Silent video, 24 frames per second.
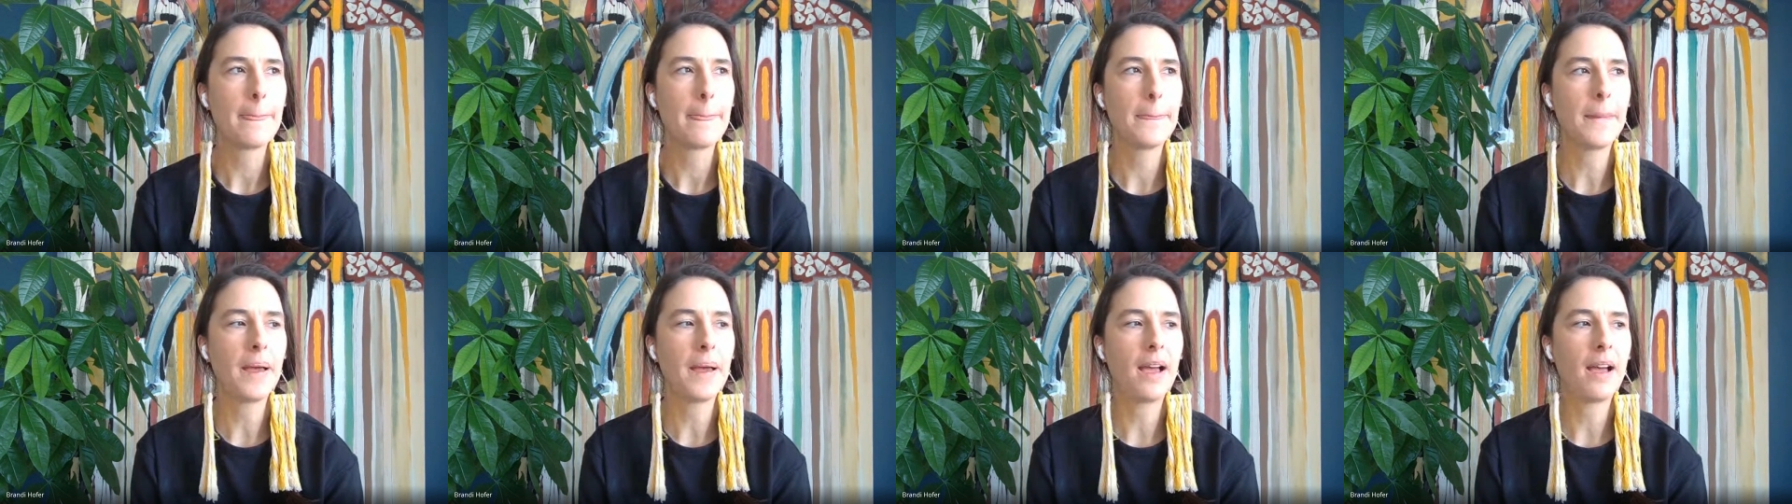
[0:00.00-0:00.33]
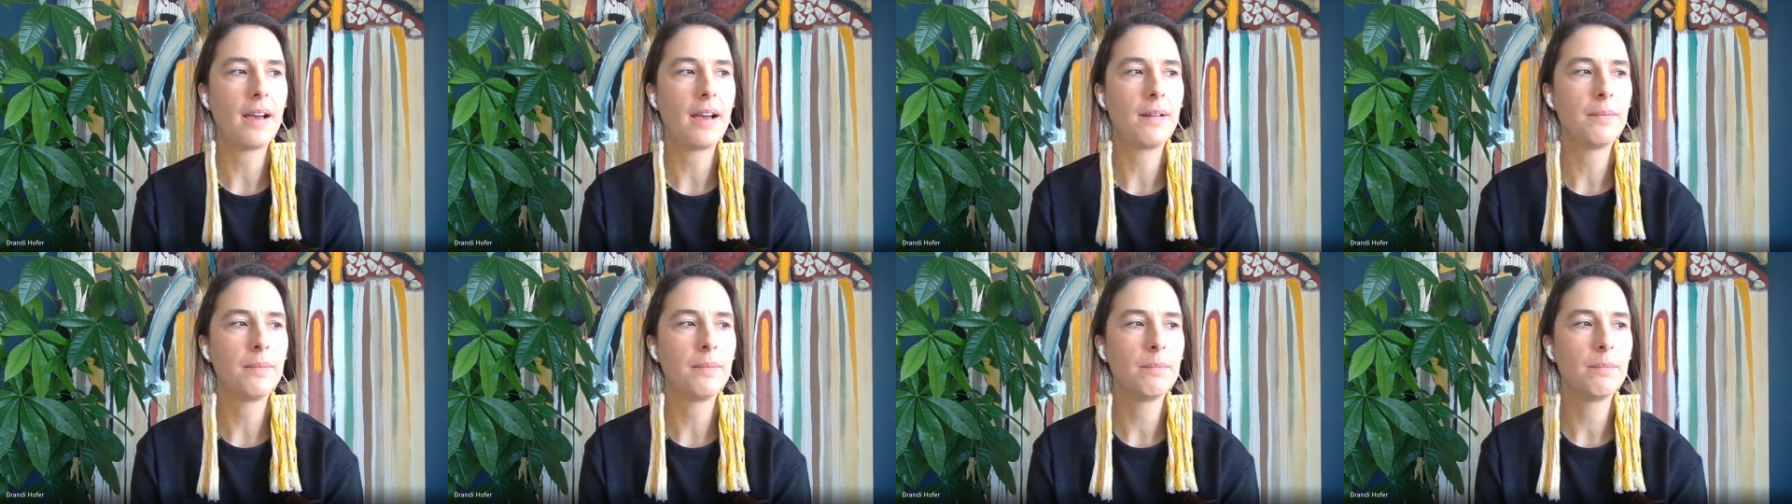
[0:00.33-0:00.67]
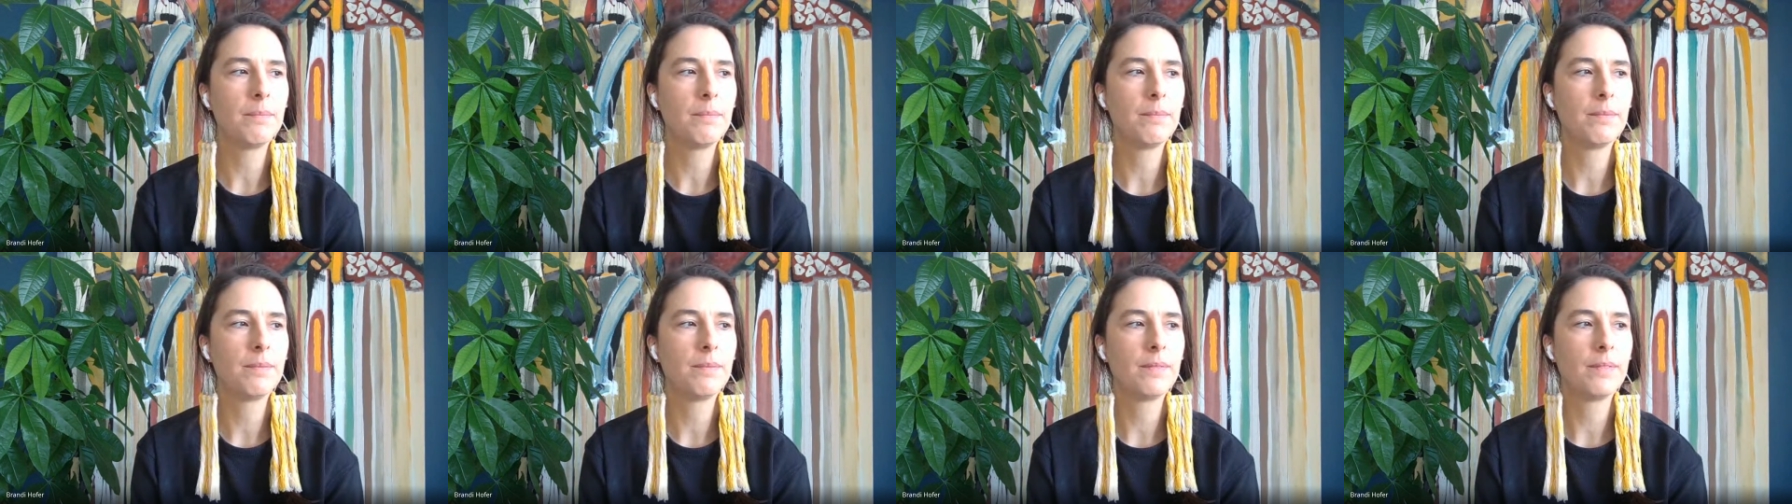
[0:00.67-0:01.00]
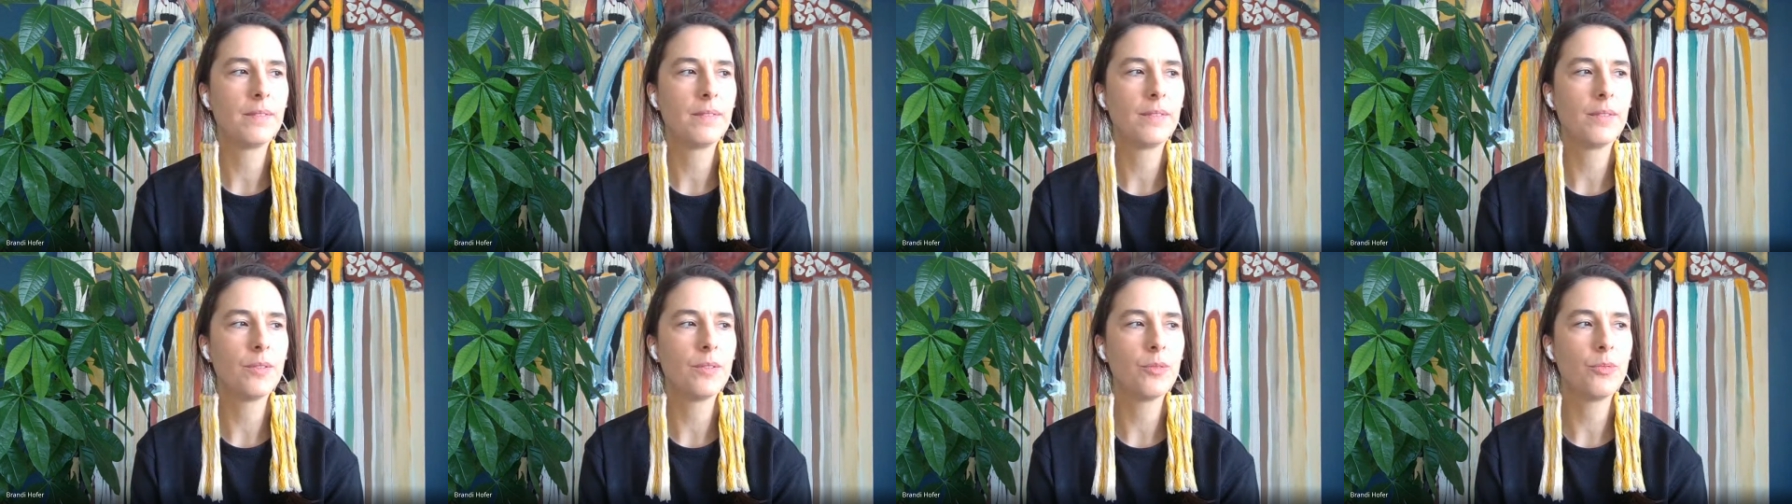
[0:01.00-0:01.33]
um
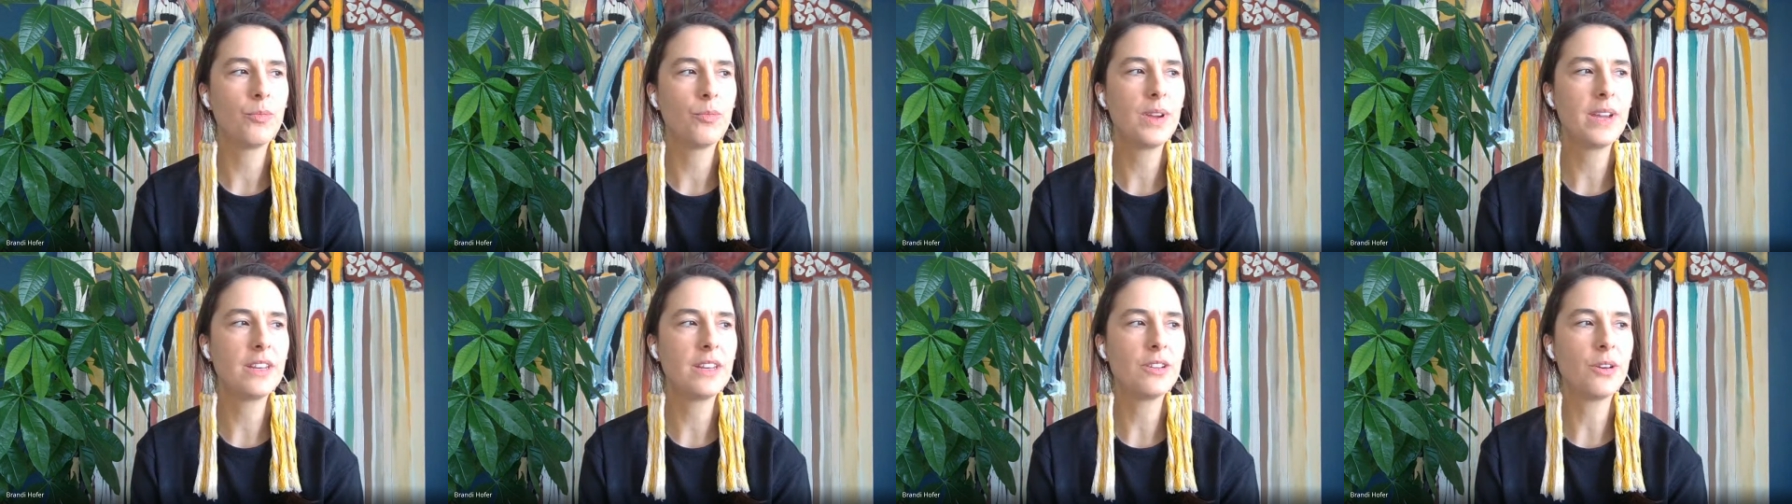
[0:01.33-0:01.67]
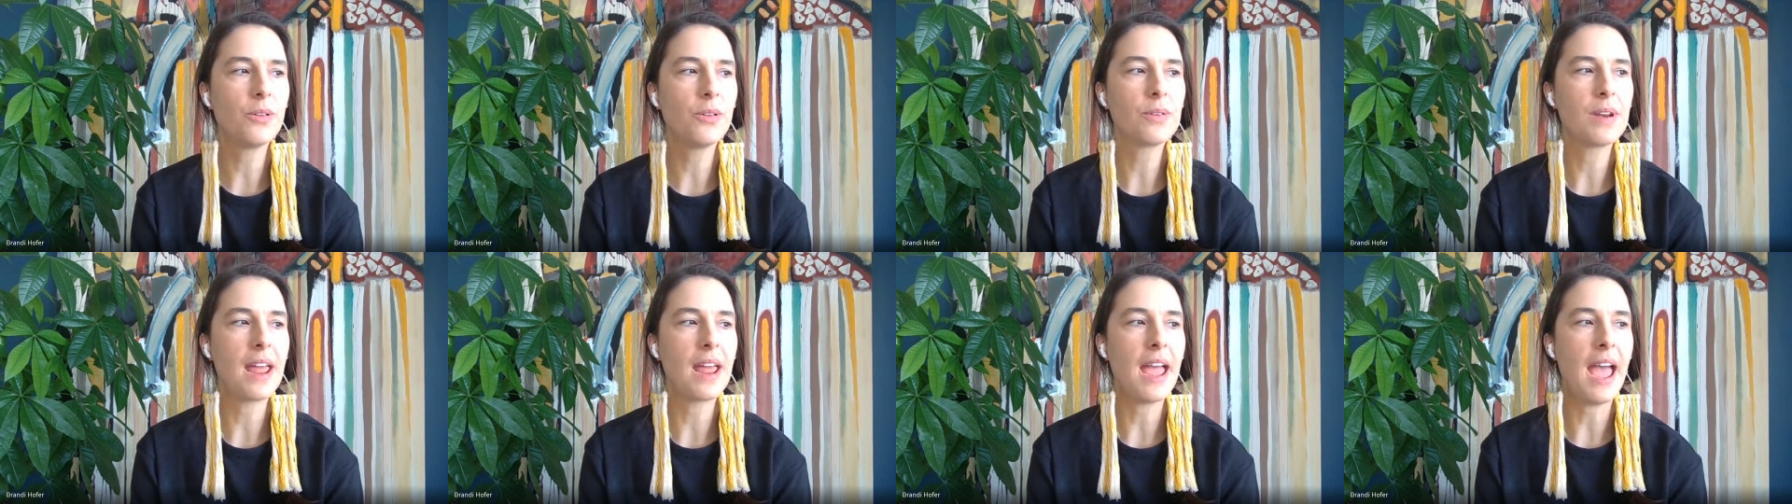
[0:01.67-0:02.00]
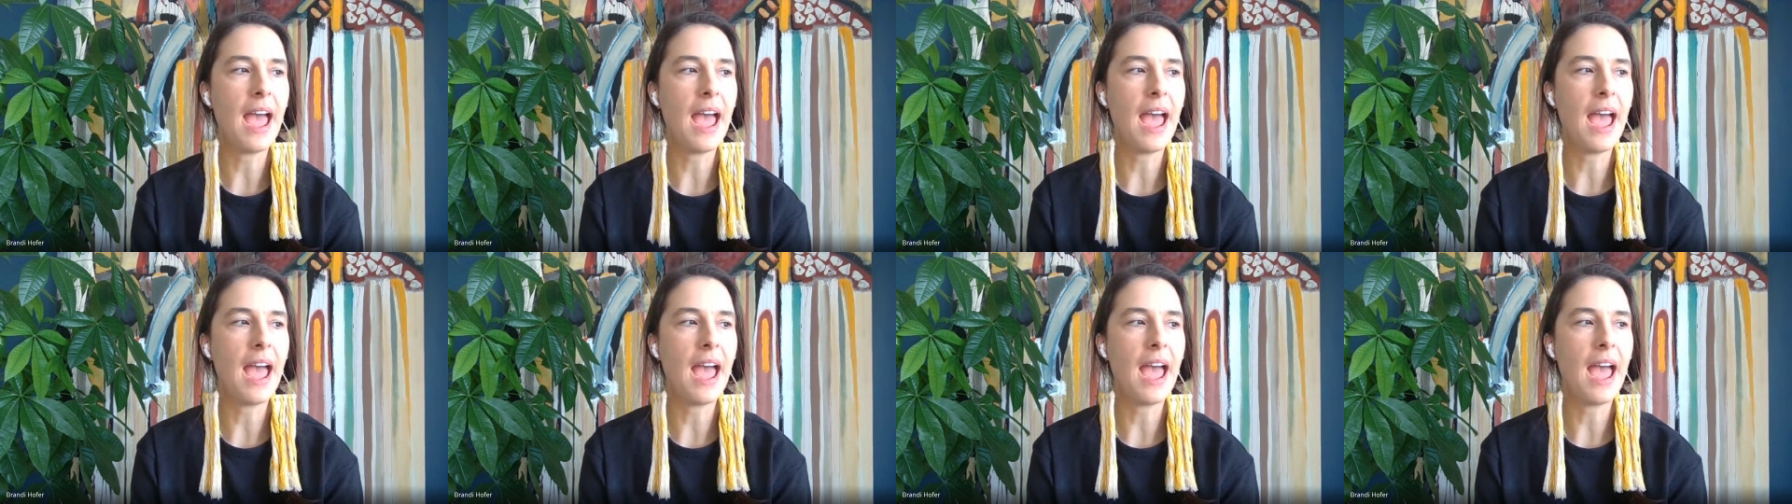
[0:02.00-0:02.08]
we don't